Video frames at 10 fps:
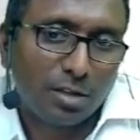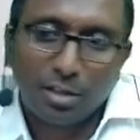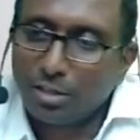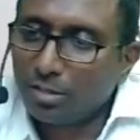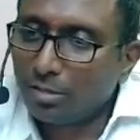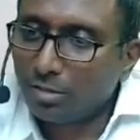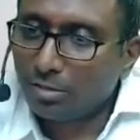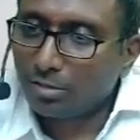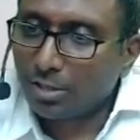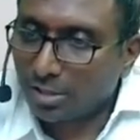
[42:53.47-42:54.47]
In
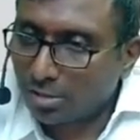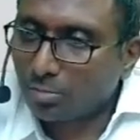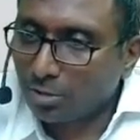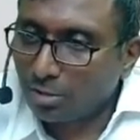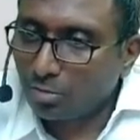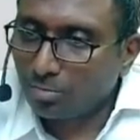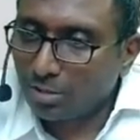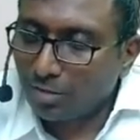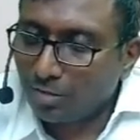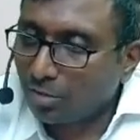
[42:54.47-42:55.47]
the textbook, in
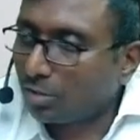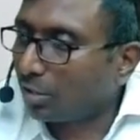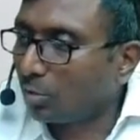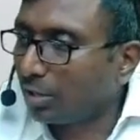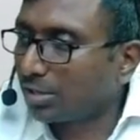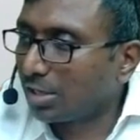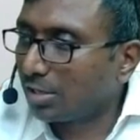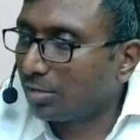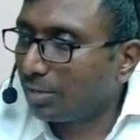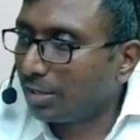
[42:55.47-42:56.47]
the accounting
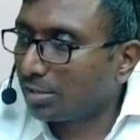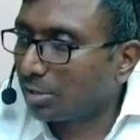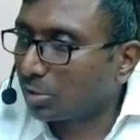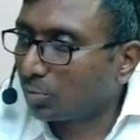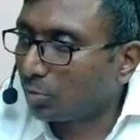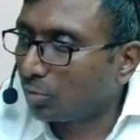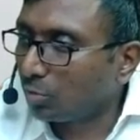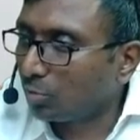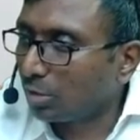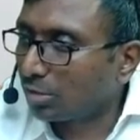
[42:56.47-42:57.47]
standard, when is the textbook?
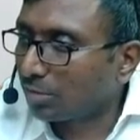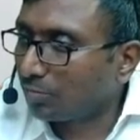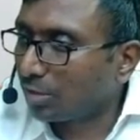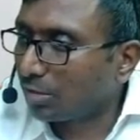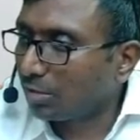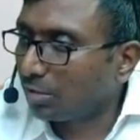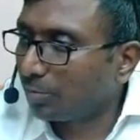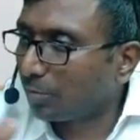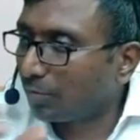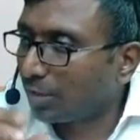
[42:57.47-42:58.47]
You read somewhere in the
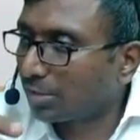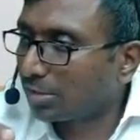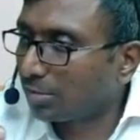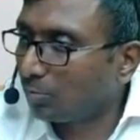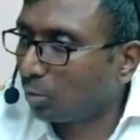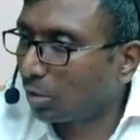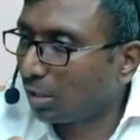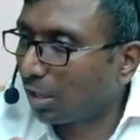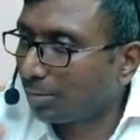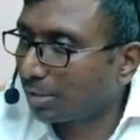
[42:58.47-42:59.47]
preface, Borra
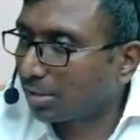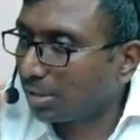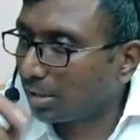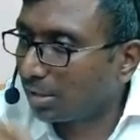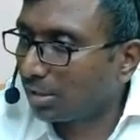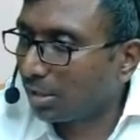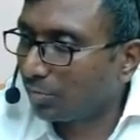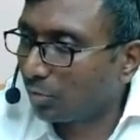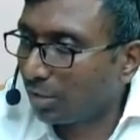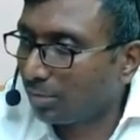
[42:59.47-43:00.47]
Ramakrishna Reddy, have
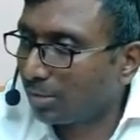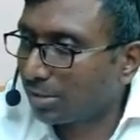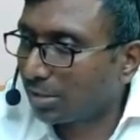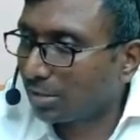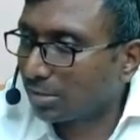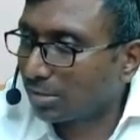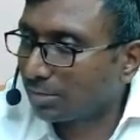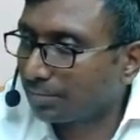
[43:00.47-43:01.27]
you read by chance?